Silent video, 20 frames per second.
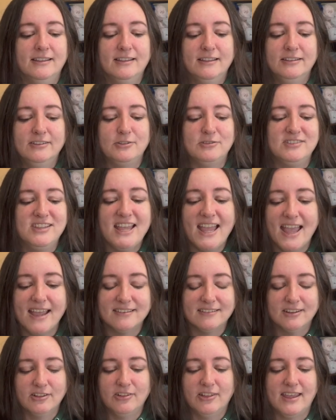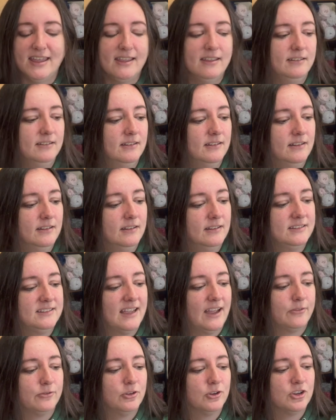So technically, it's
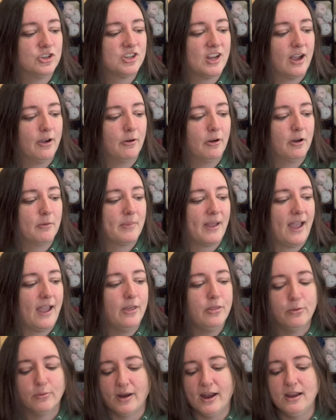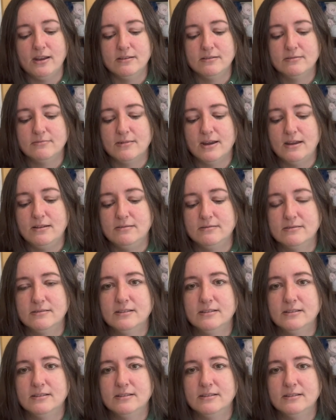after a shower or bath, right? Right?